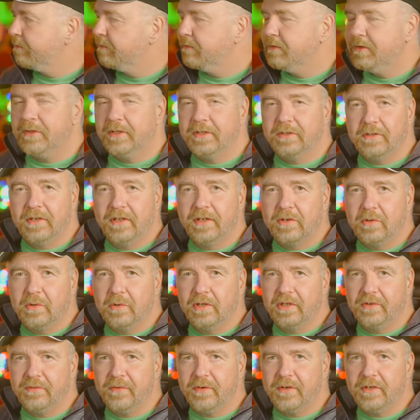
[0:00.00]
So I draw the
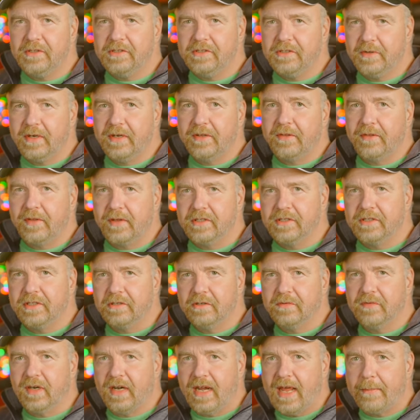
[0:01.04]
colon first so other things can
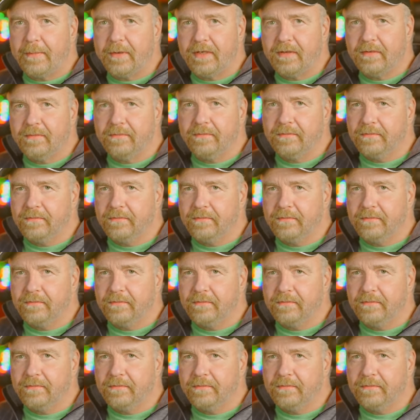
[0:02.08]
overlap it.